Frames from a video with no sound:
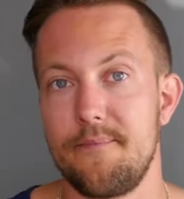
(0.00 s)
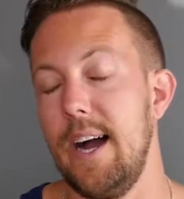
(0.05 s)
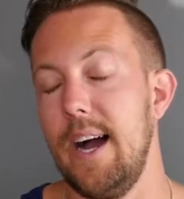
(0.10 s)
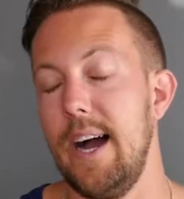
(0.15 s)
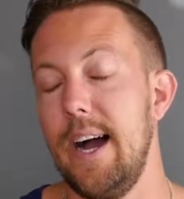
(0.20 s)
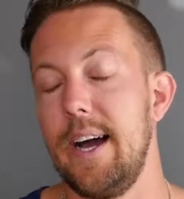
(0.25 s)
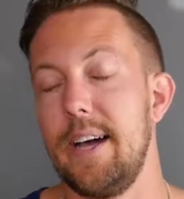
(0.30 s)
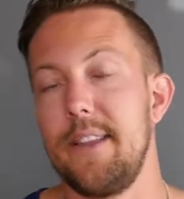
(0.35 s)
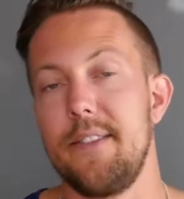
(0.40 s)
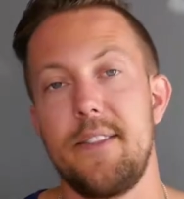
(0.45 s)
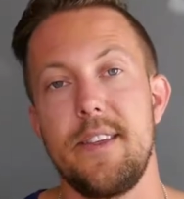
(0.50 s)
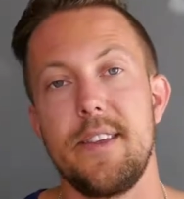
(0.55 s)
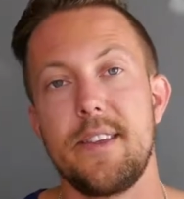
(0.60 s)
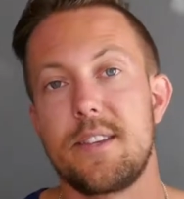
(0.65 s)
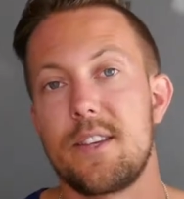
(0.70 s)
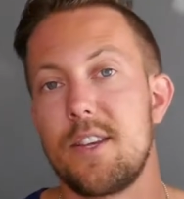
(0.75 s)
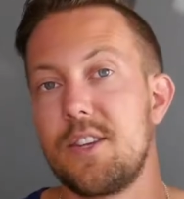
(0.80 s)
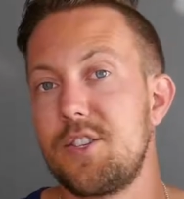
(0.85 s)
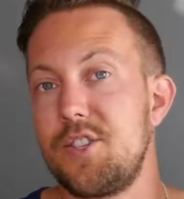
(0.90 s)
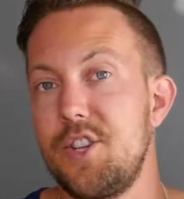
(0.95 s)
And
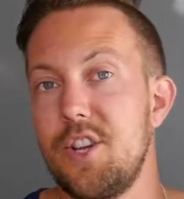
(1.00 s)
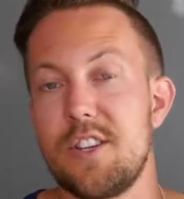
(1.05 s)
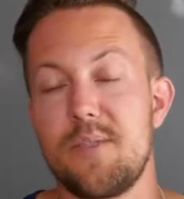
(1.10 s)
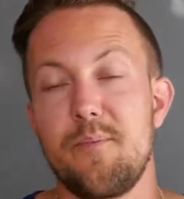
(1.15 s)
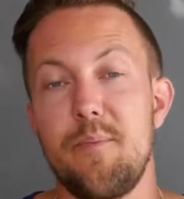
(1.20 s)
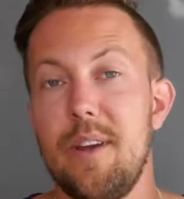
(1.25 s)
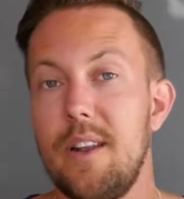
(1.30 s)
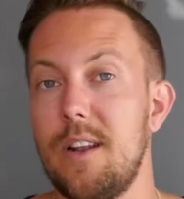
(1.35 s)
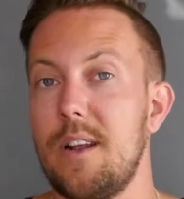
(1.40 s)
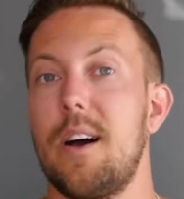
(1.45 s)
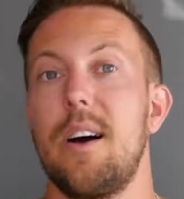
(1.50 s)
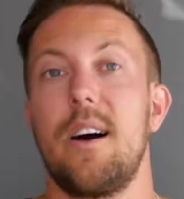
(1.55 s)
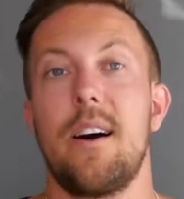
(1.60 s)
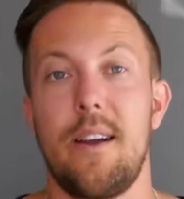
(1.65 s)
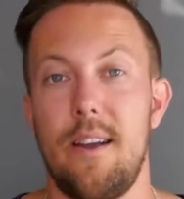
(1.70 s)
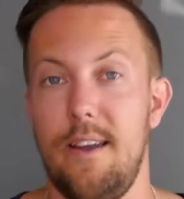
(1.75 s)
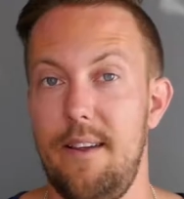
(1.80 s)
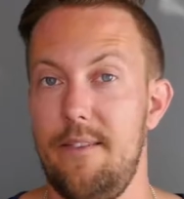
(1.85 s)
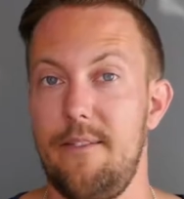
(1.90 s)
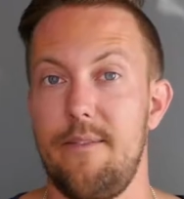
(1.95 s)
this has just been
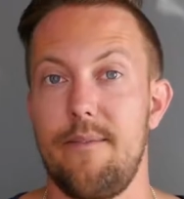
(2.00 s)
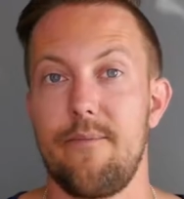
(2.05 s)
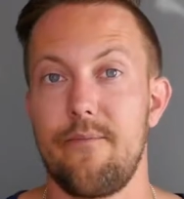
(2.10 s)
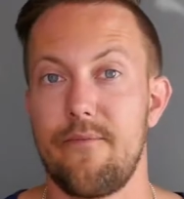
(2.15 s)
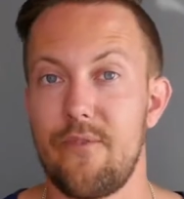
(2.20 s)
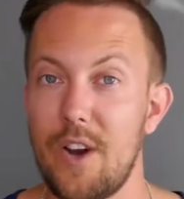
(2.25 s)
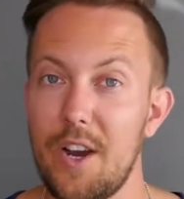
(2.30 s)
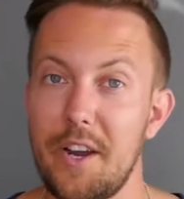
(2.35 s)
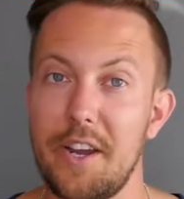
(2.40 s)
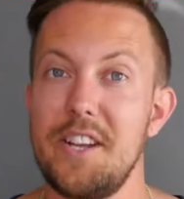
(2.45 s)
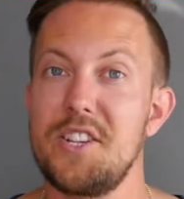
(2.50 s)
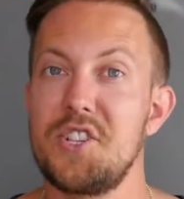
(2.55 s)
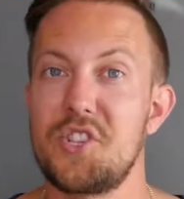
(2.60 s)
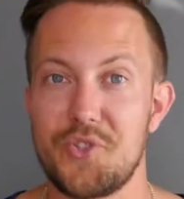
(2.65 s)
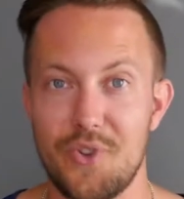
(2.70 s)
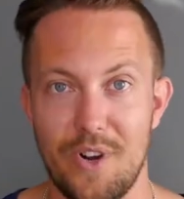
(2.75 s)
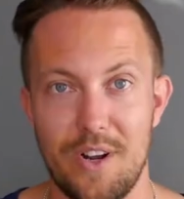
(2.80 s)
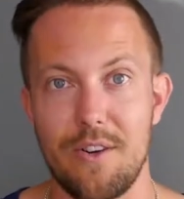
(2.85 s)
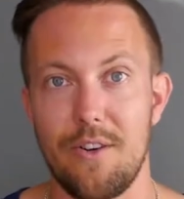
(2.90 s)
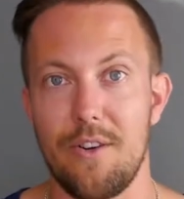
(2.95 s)
a fucking
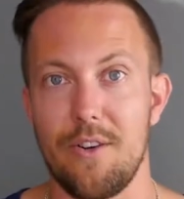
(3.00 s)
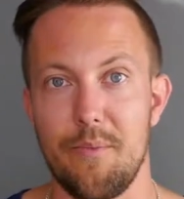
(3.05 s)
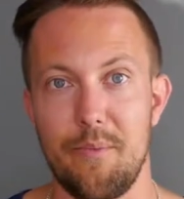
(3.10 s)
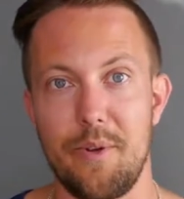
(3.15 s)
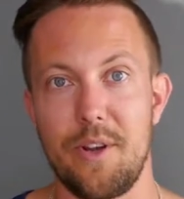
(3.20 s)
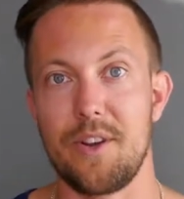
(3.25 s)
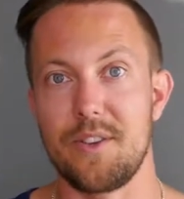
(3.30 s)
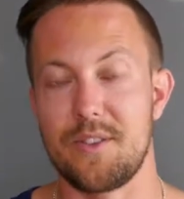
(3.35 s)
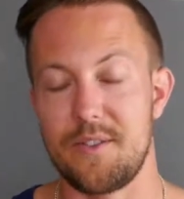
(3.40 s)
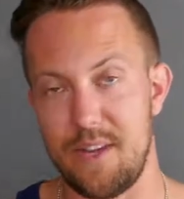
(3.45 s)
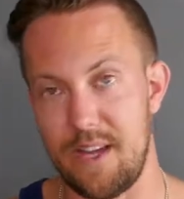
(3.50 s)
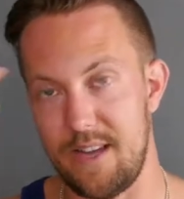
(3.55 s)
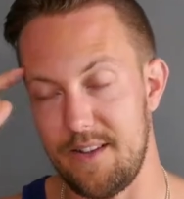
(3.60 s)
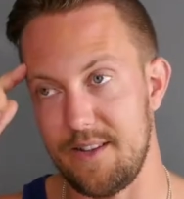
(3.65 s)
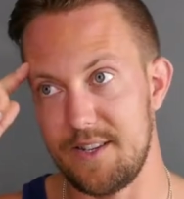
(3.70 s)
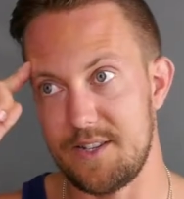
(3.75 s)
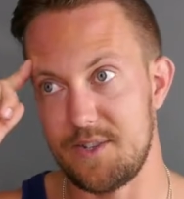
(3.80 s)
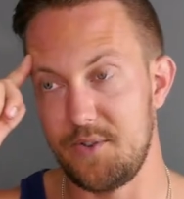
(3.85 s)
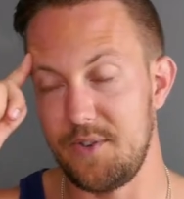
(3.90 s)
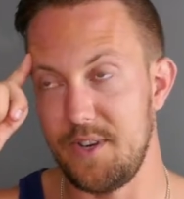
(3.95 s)
struggle because
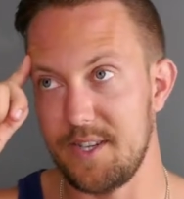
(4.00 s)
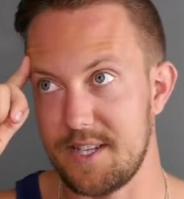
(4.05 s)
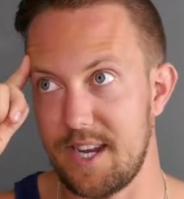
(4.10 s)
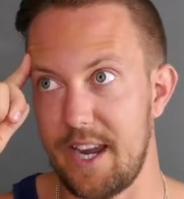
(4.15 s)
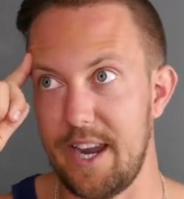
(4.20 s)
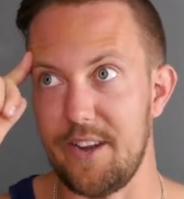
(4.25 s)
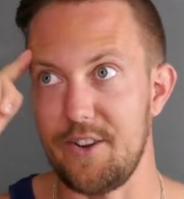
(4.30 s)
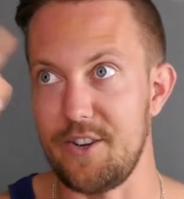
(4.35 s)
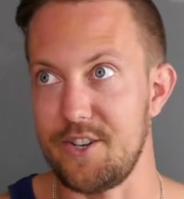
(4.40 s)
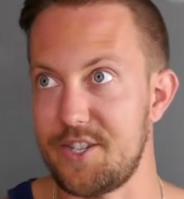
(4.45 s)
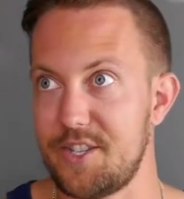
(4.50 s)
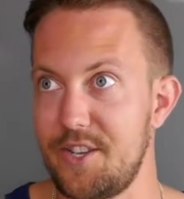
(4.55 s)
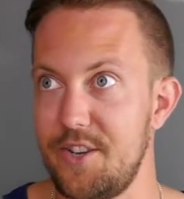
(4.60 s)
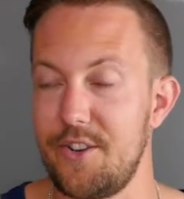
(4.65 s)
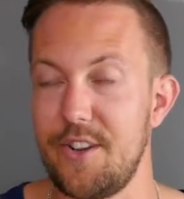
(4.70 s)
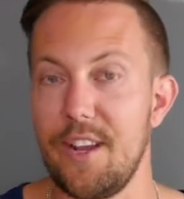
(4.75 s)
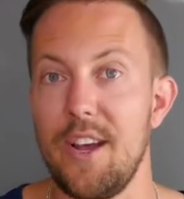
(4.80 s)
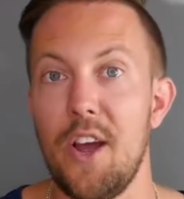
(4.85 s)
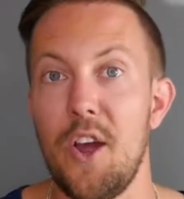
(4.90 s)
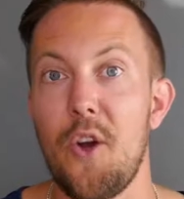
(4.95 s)
as soon as I
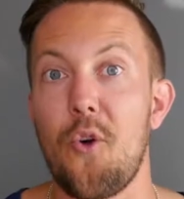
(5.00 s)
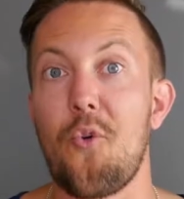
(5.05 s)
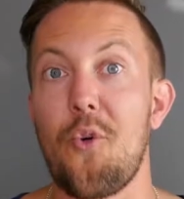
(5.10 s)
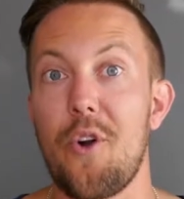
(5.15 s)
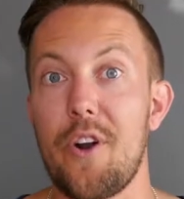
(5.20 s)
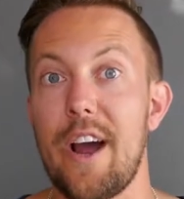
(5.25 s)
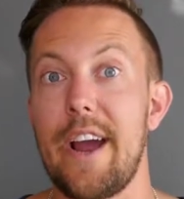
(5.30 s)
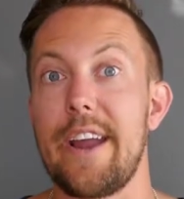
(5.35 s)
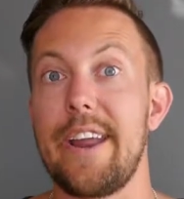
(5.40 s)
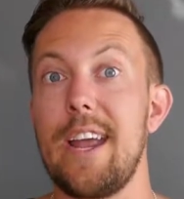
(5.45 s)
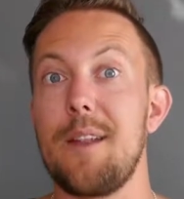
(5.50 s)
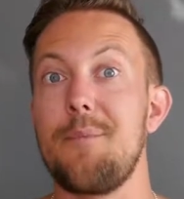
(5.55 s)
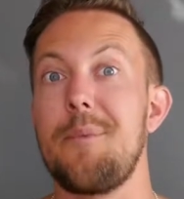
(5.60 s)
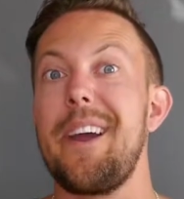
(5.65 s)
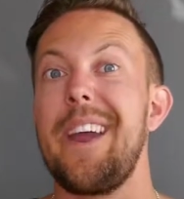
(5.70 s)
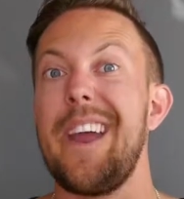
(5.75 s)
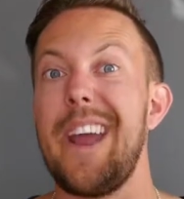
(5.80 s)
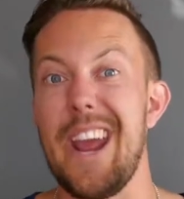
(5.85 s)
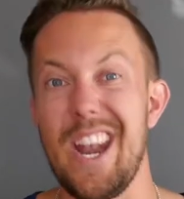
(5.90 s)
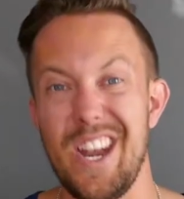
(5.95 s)
understood where I get
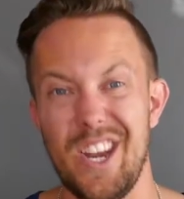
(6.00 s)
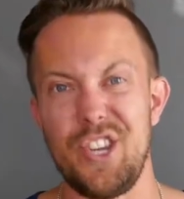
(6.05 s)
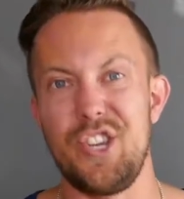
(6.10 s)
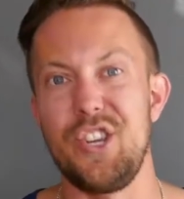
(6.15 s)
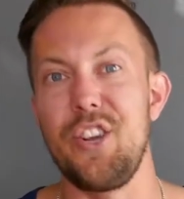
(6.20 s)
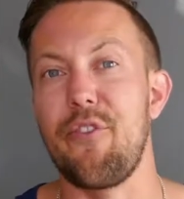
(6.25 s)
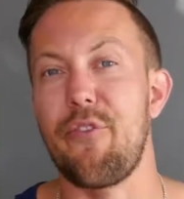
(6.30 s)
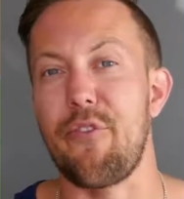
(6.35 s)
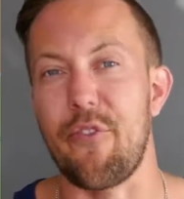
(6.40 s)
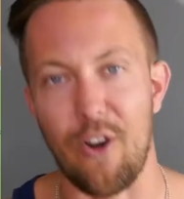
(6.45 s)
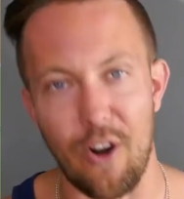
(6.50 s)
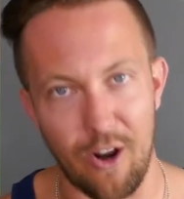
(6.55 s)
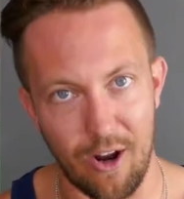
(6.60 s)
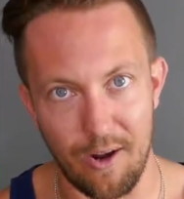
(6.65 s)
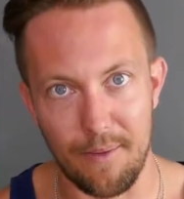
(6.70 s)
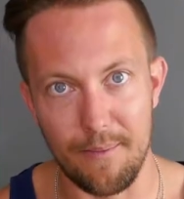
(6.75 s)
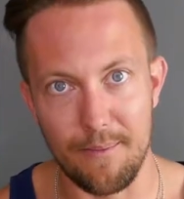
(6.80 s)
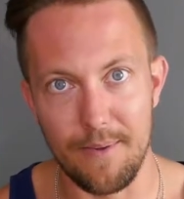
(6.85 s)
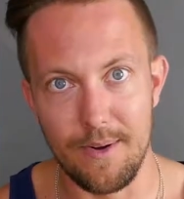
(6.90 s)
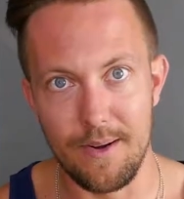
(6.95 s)
my energy
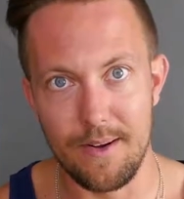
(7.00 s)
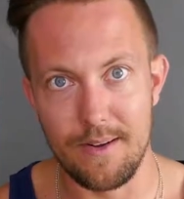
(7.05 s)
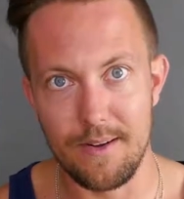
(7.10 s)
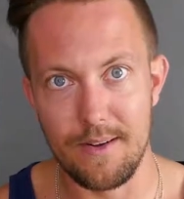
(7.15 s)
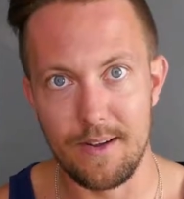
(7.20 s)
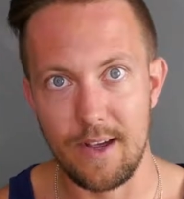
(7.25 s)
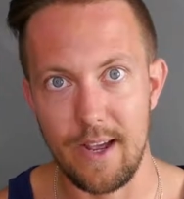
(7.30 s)
from